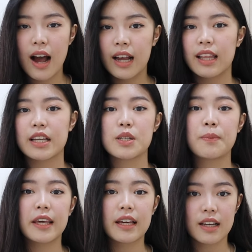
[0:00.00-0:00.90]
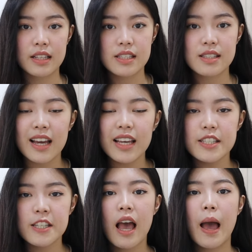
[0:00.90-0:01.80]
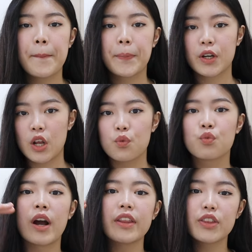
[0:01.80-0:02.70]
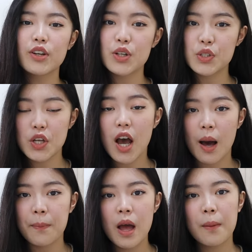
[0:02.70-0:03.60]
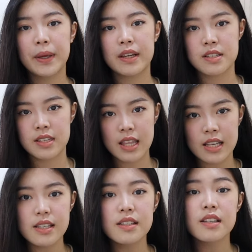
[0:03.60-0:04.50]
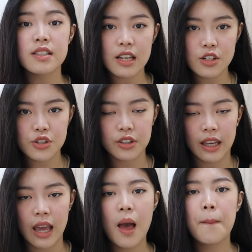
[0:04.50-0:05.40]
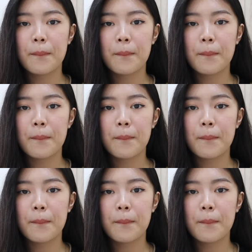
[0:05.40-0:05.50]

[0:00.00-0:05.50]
I like to make it concise and put it right there on top because this is essentially